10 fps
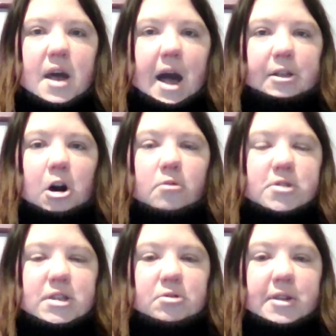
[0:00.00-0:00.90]
and I will
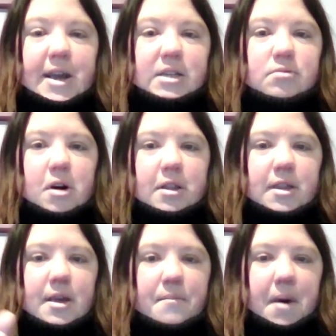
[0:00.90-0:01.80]
see you on the next one.
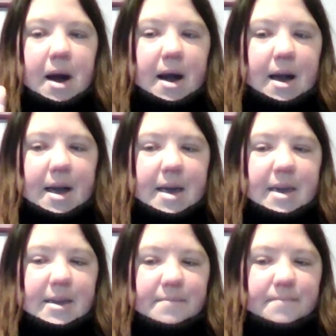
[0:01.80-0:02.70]
Bye!